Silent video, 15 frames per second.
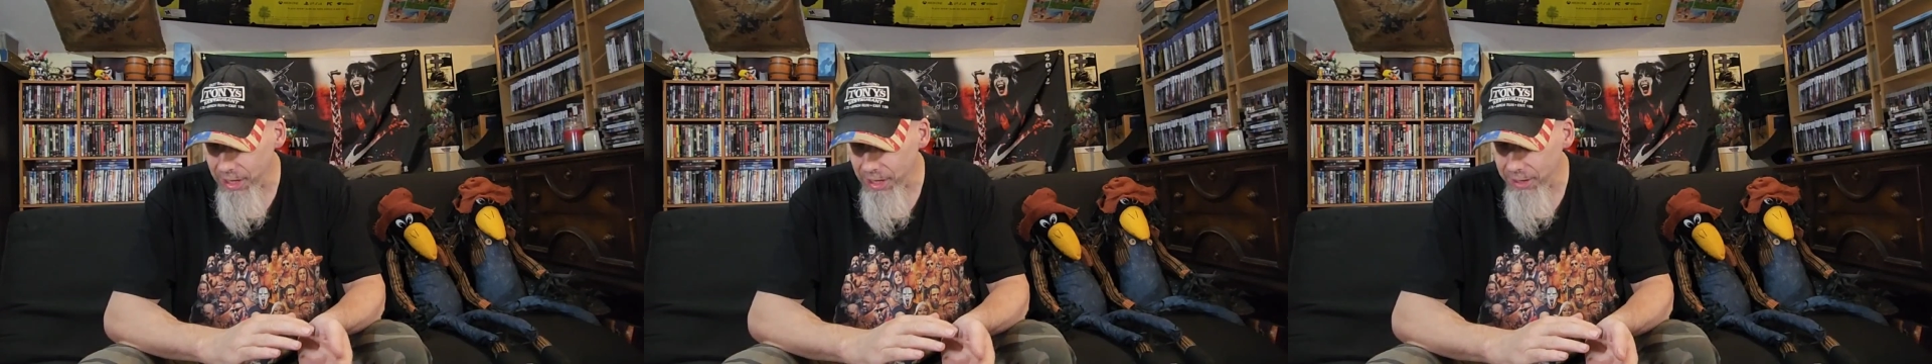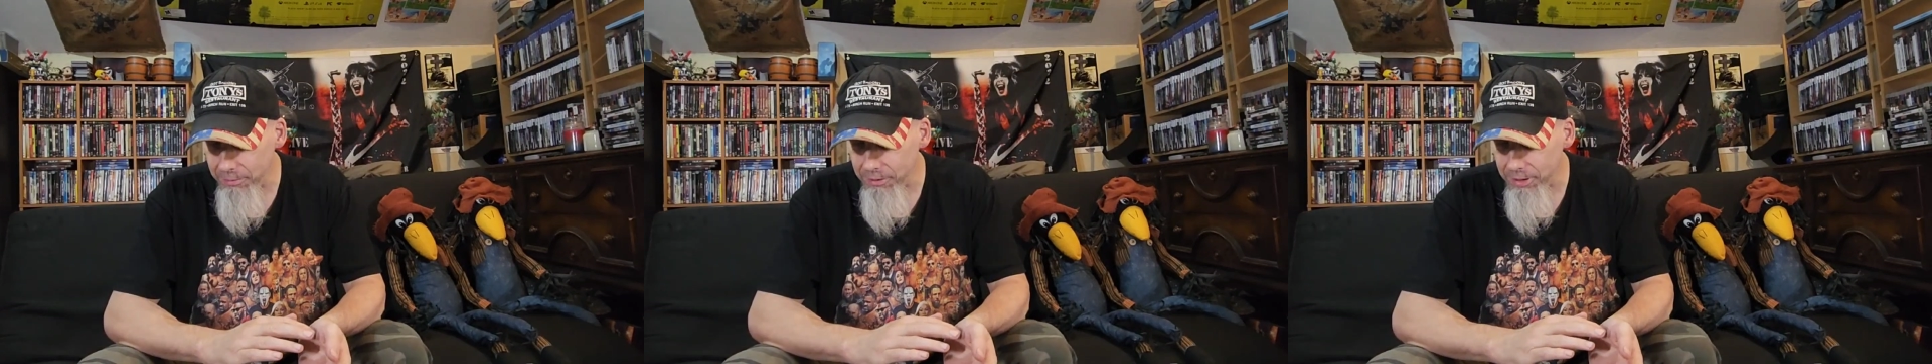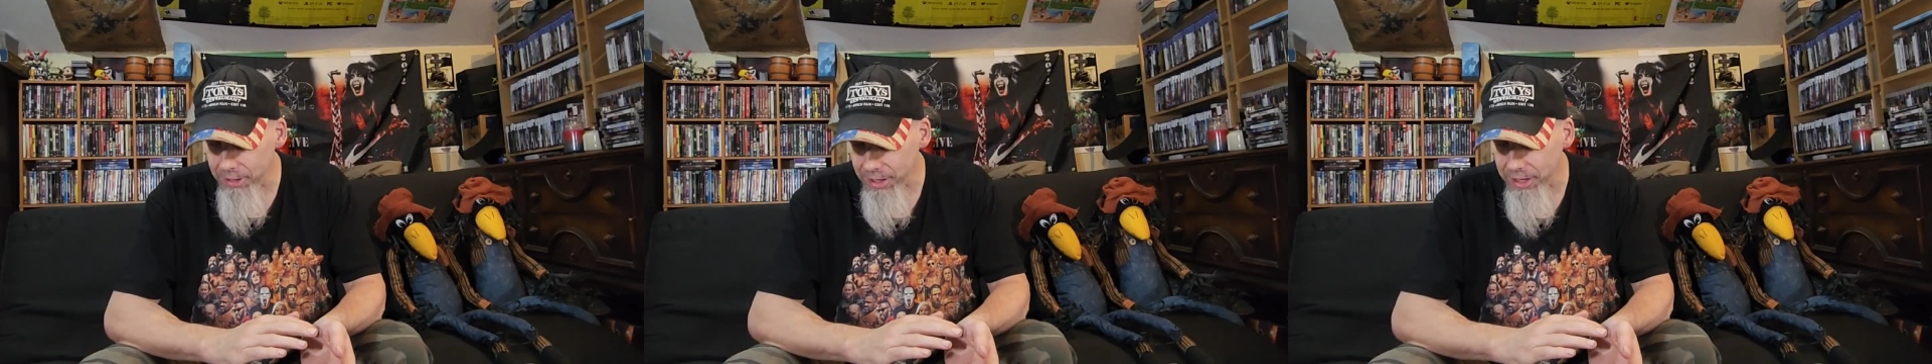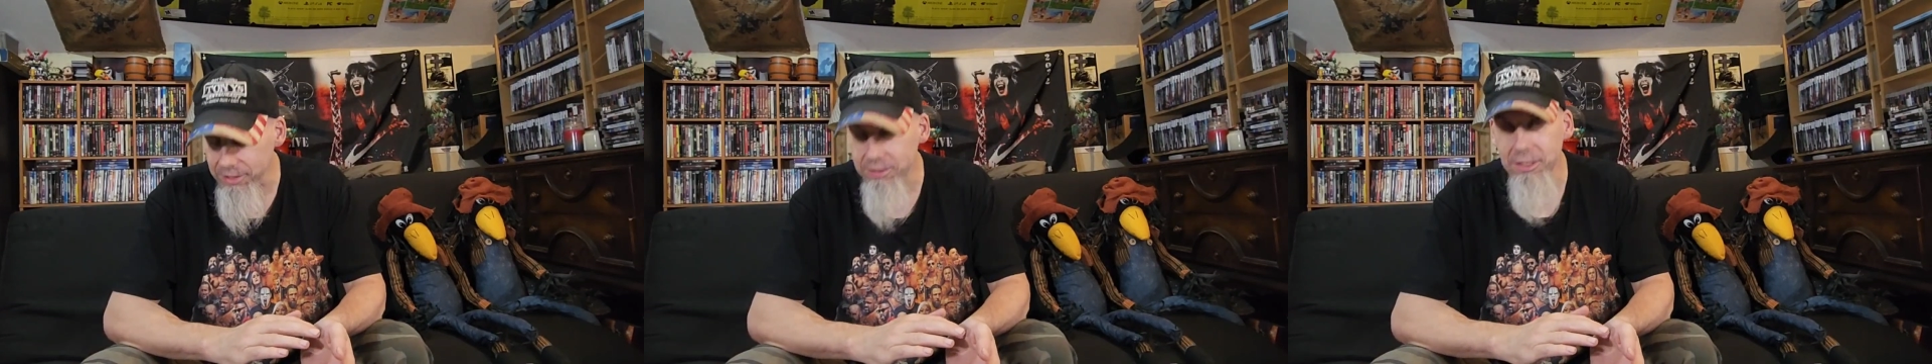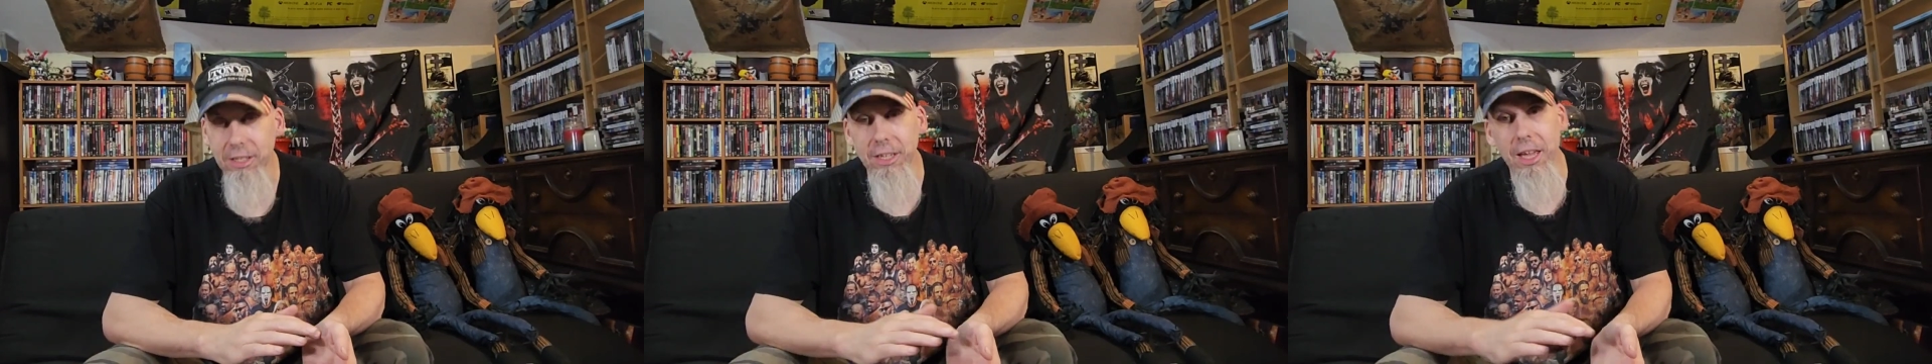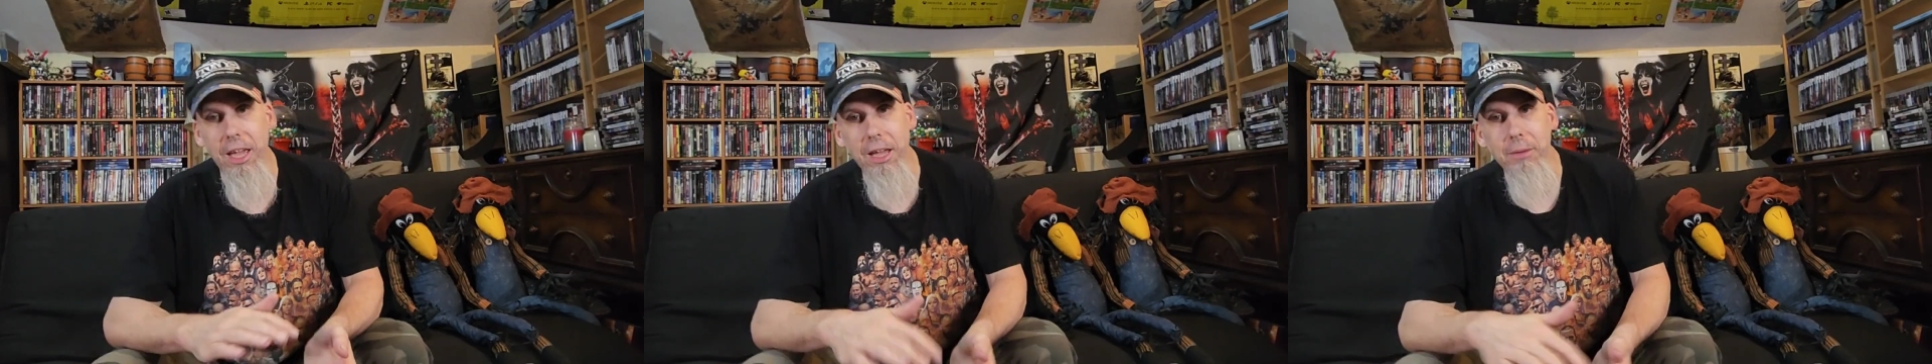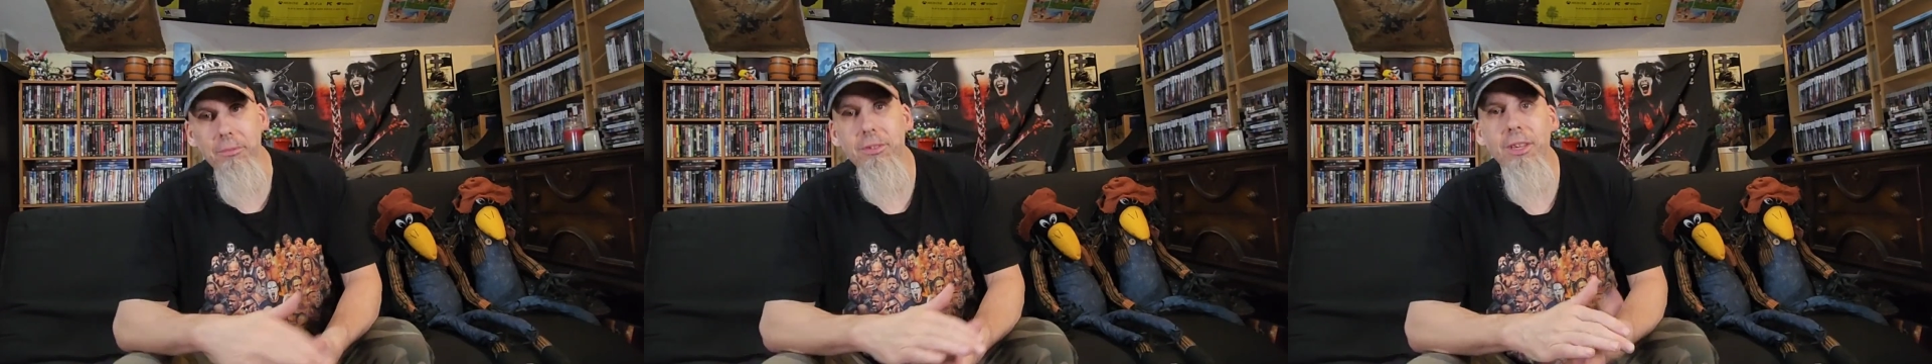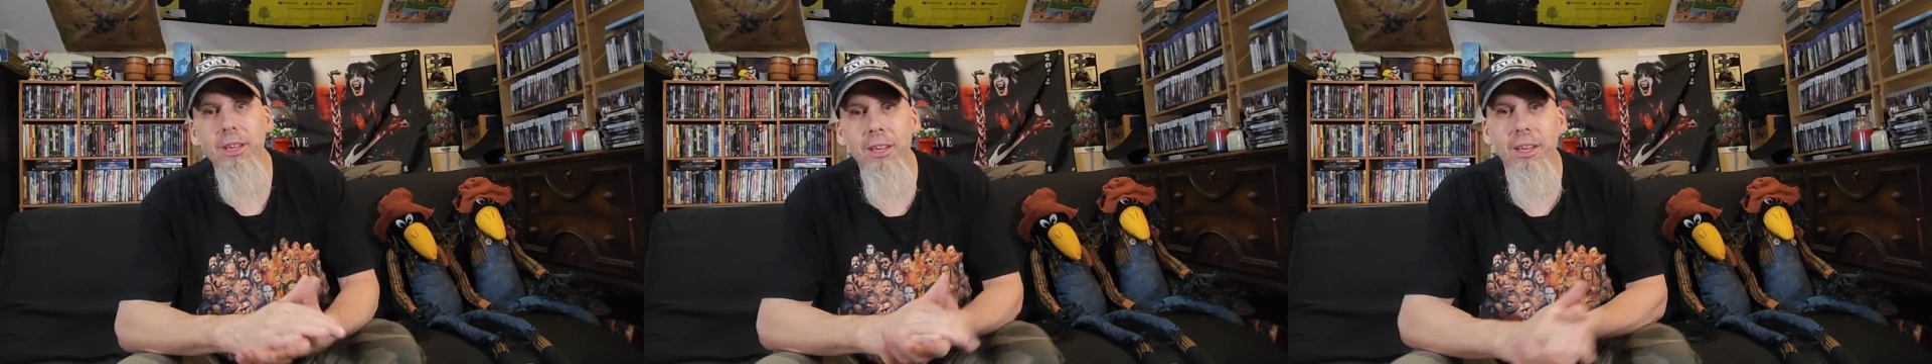Tom Clancy
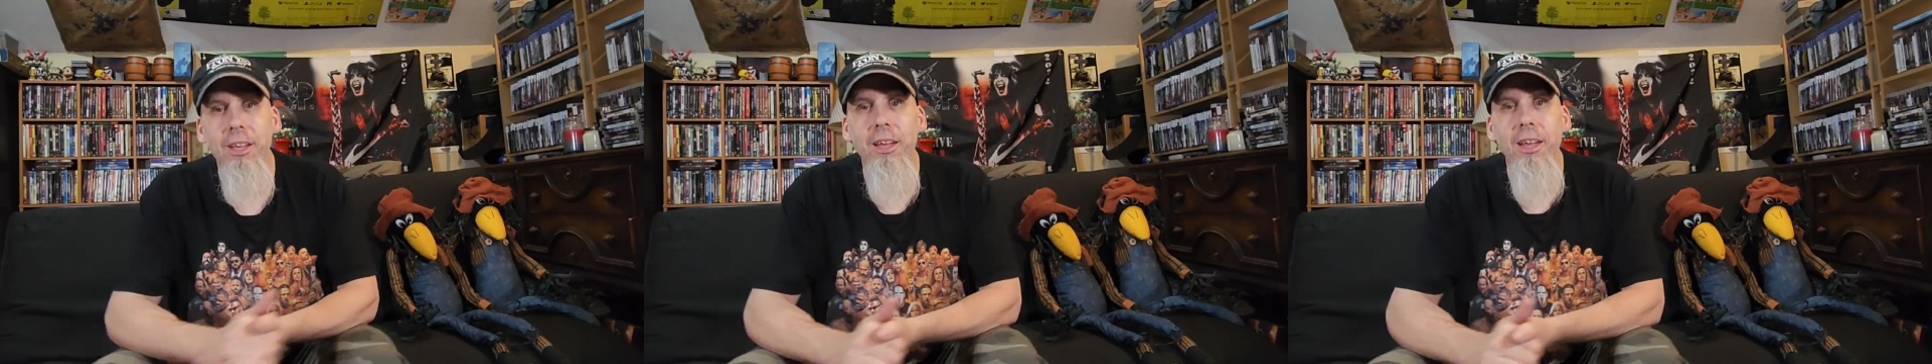games.